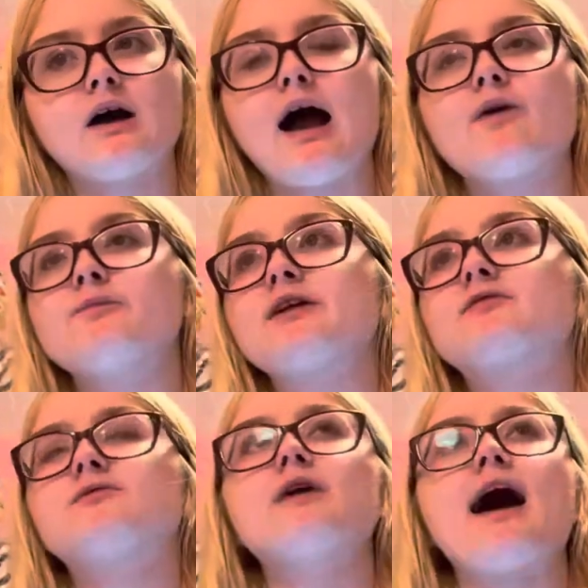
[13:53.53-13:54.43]
I'm not
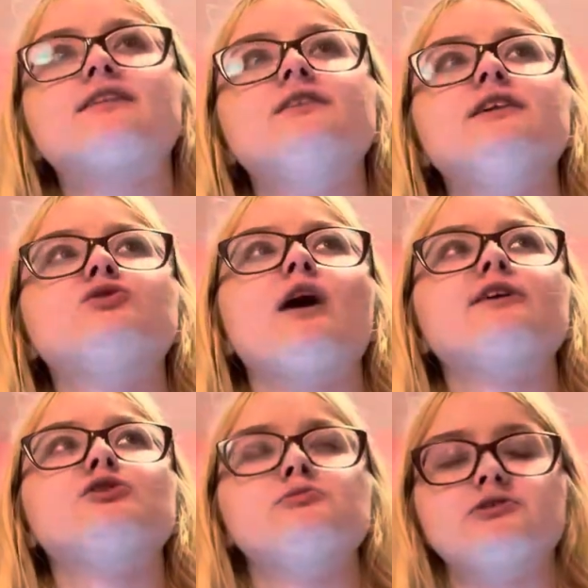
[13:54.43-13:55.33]
actively
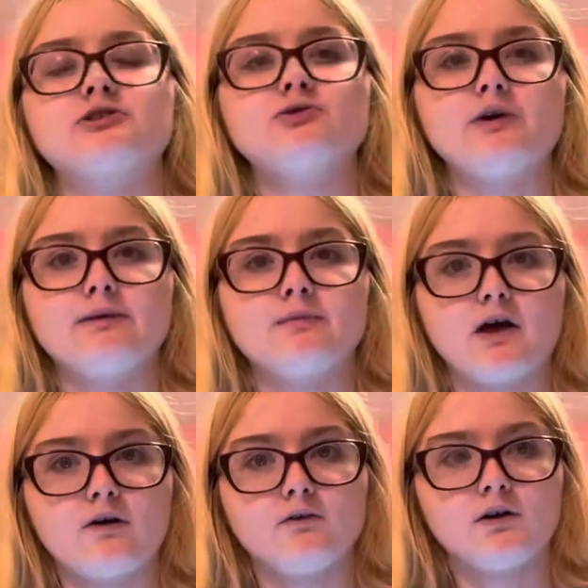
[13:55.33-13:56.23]
trying to pursue him,
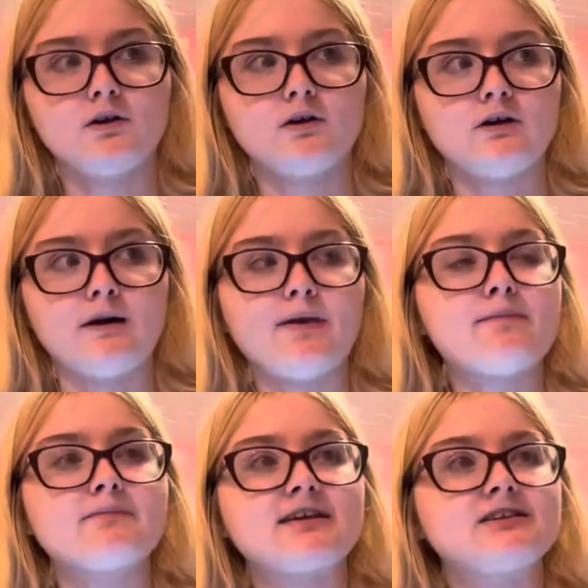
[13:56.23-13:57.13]
though. I'm
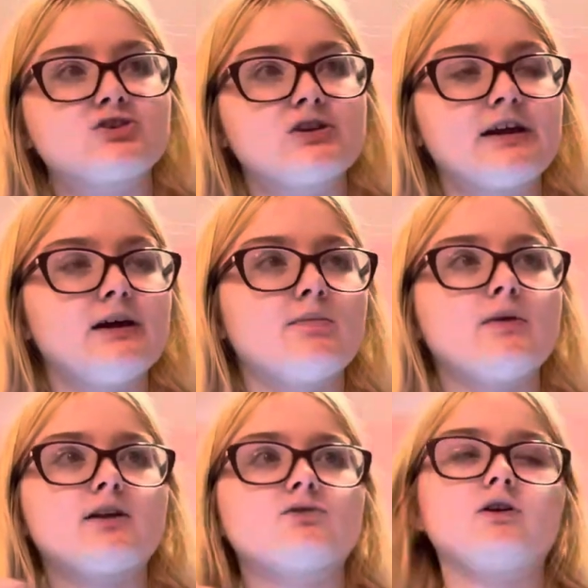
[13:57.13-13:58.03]
not messaging him,
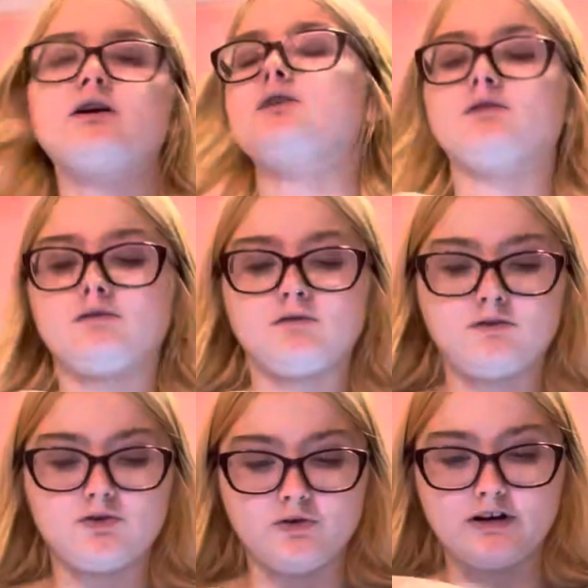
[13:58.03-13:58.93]
not trying to
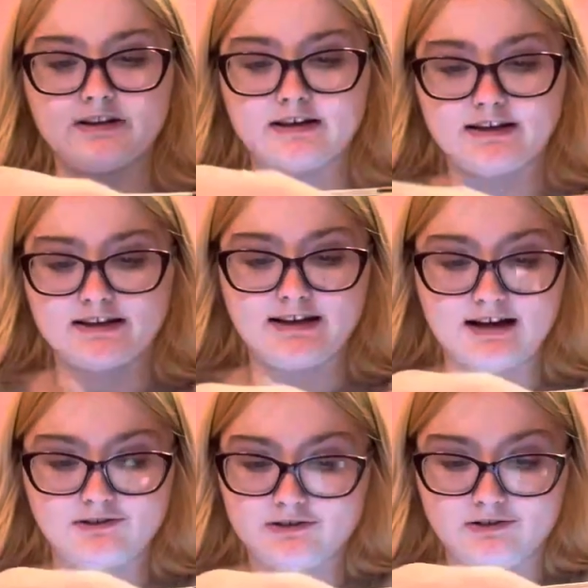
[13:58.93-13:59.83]
do anything like
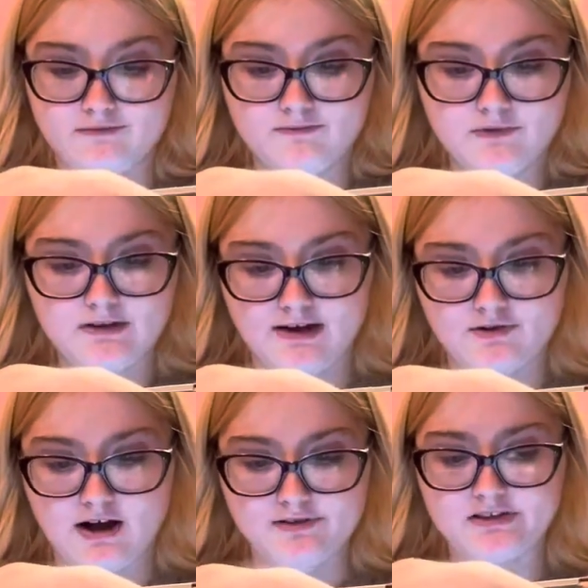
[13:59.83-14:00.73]
that, so I don't
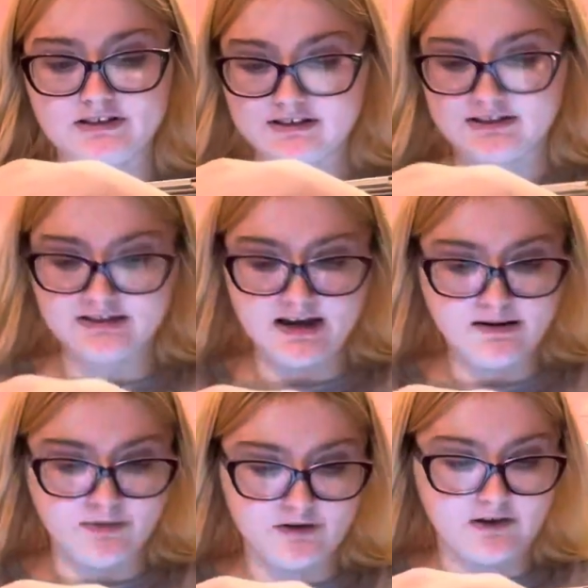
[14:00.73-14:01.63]
know how this is the
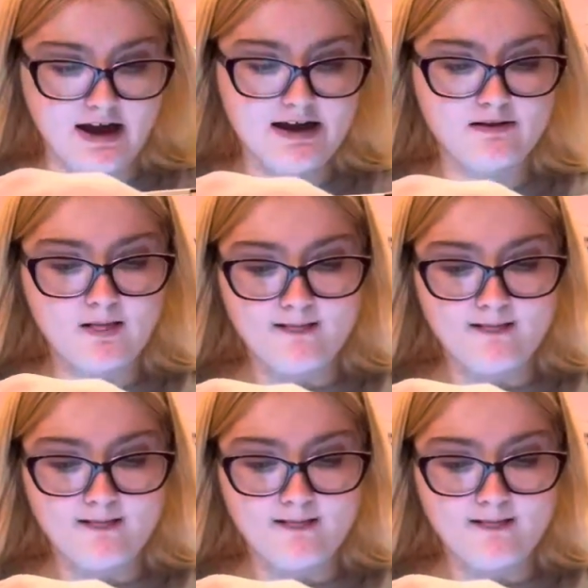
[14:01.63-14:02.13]
same, but okay.